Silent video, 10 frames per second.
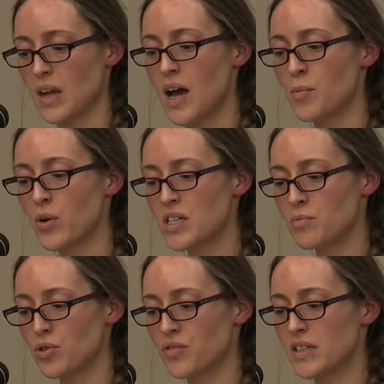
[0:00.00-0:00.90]
I'm going to
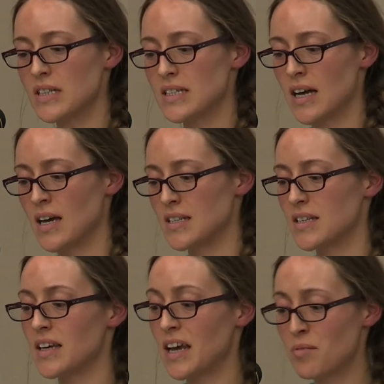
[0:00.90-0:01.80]
move to discuss,
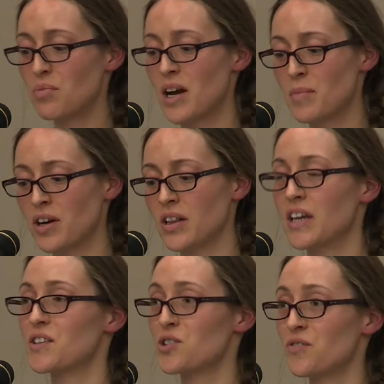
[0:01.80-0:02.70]
again, primarily
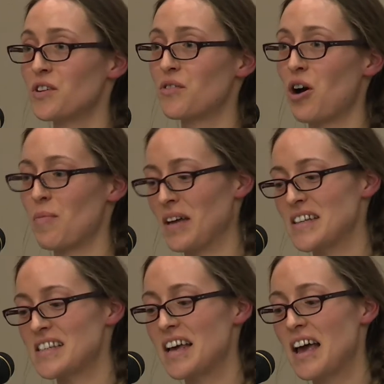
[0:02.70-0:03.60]
conservative comments